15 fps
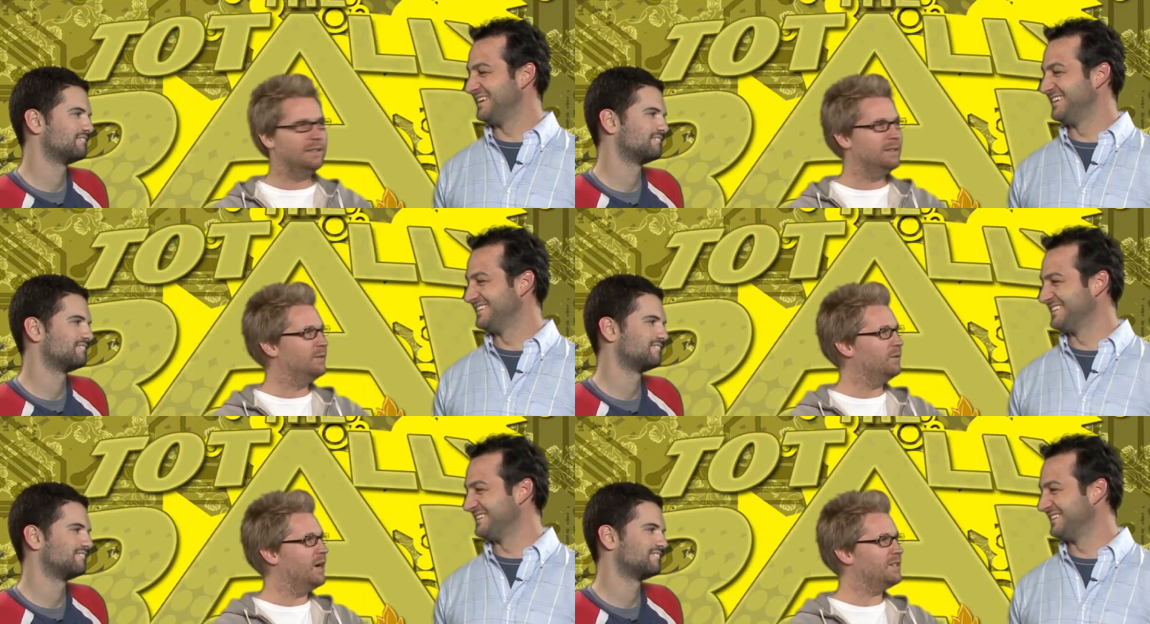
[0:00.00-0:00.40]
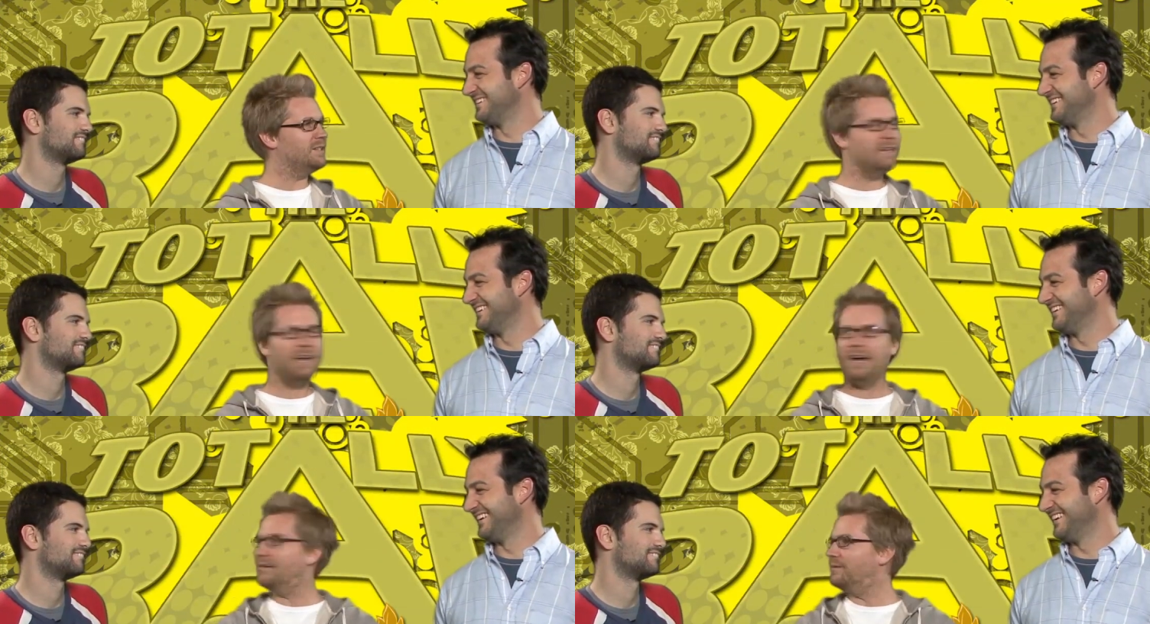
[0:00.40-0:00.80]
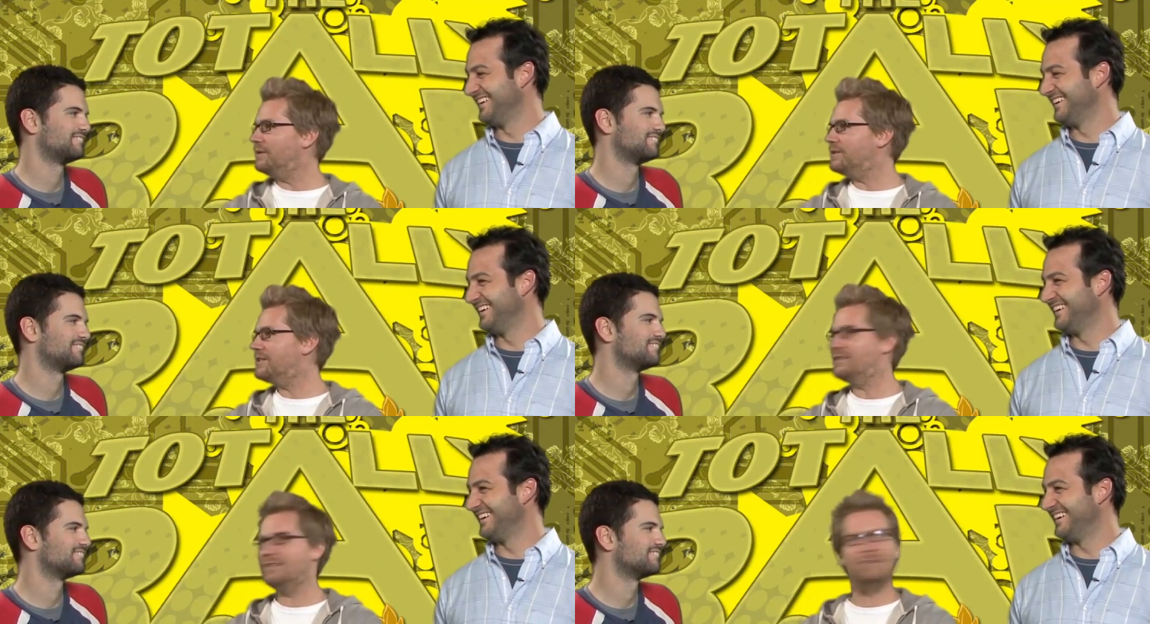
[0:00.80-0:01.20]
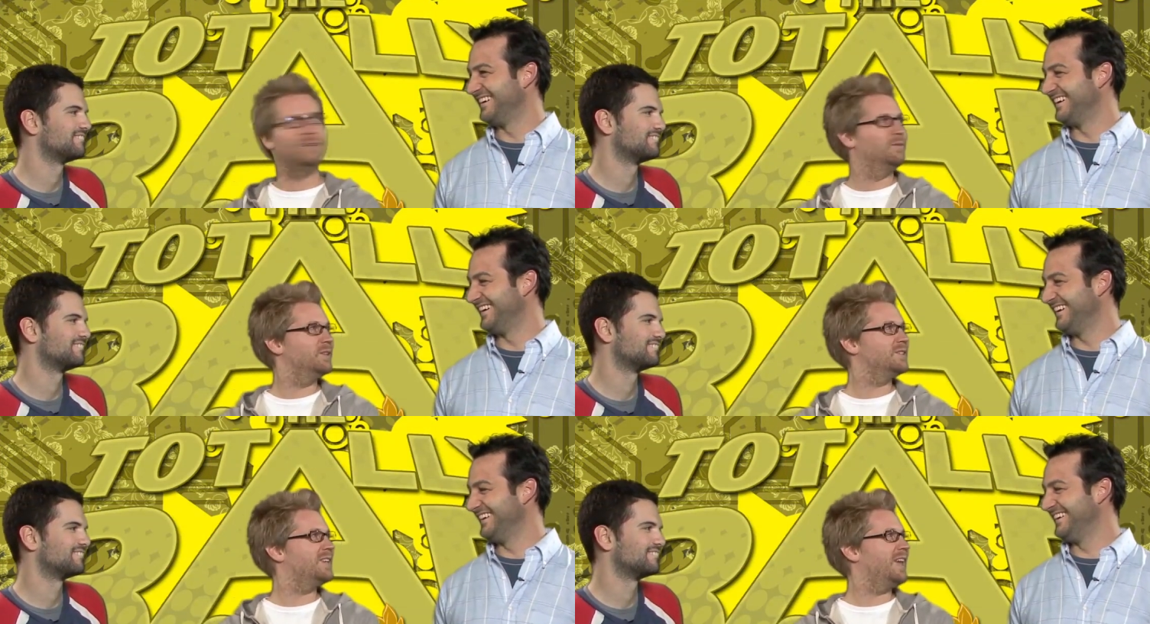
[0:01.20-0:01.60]
Speaker 1: Why is it not? What's it doing?
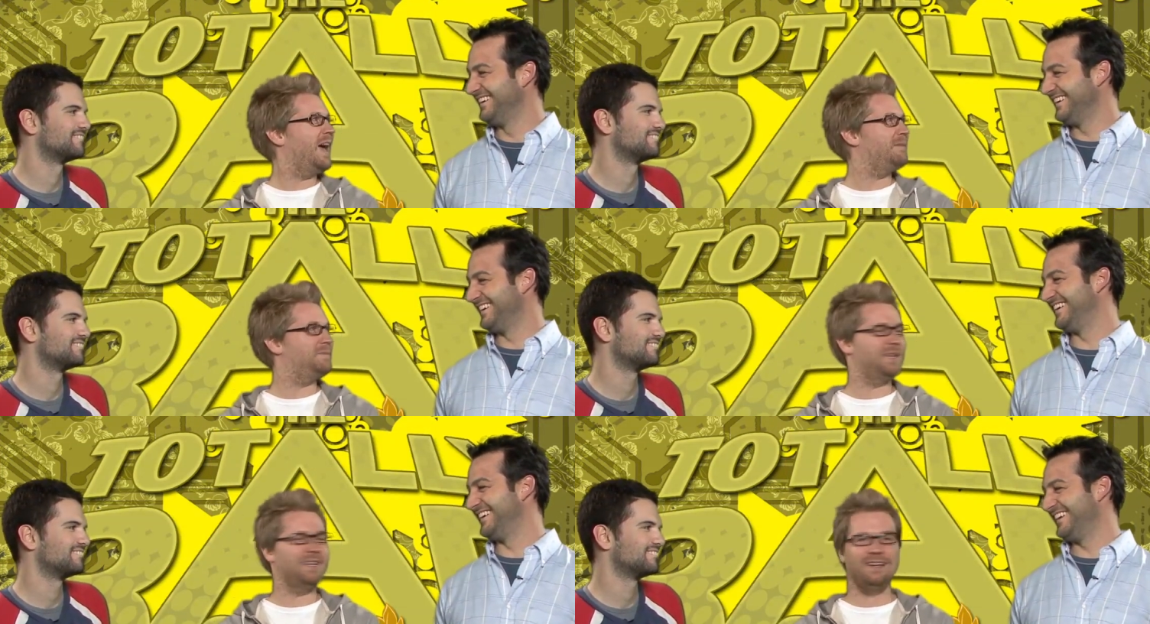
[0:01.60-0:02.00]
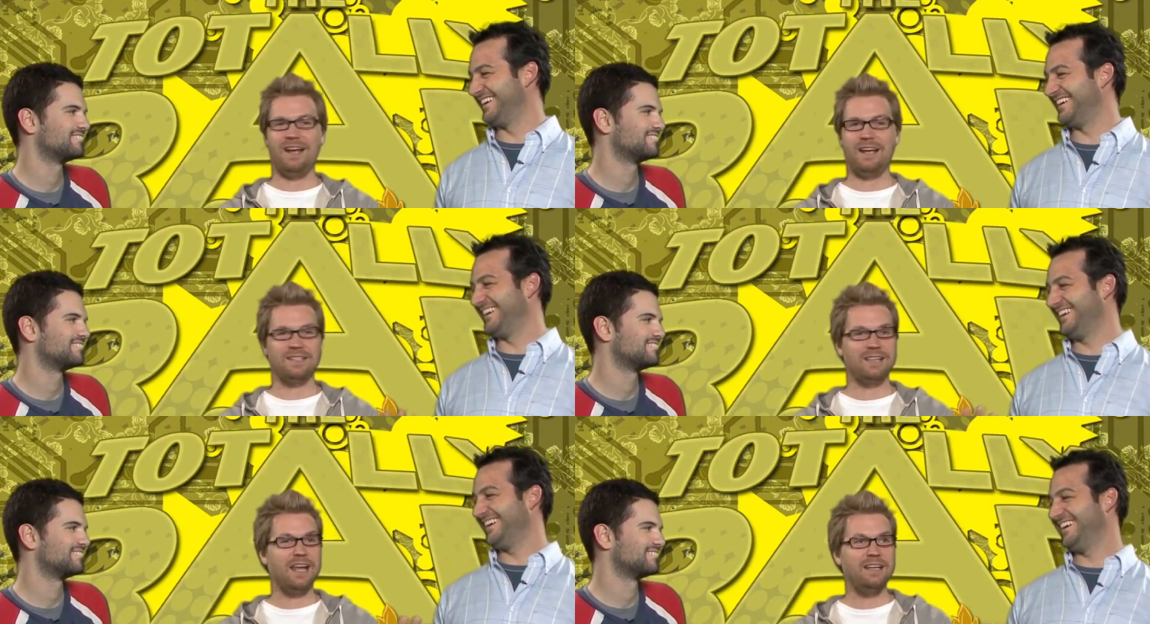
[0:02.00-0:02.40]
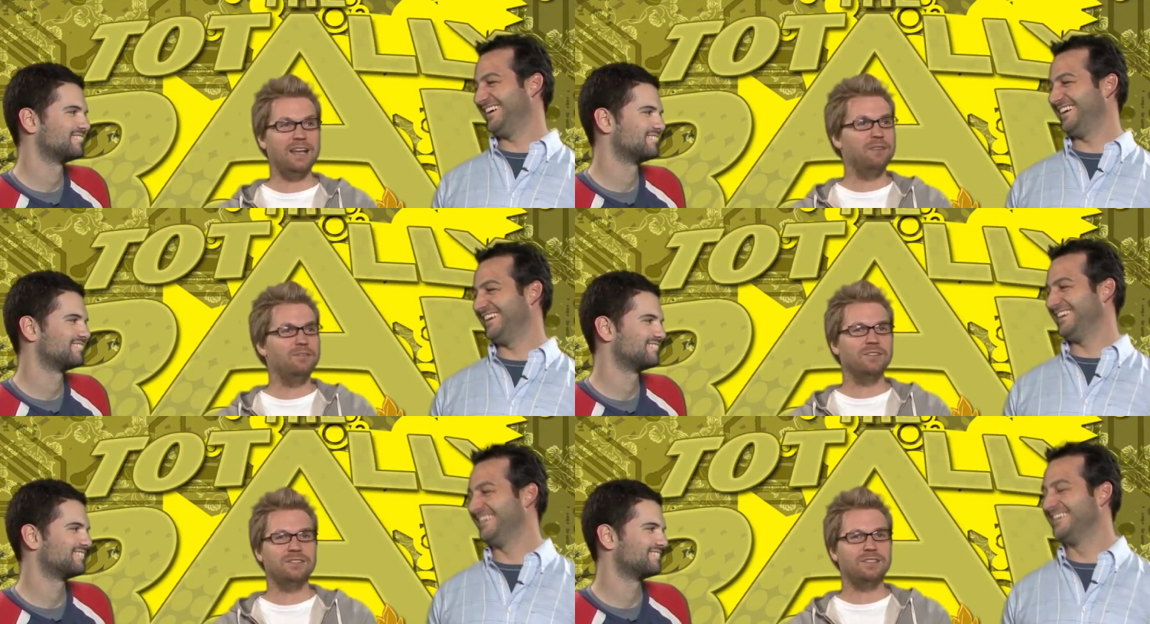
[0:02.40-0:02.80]
What's it happening? Because I'd never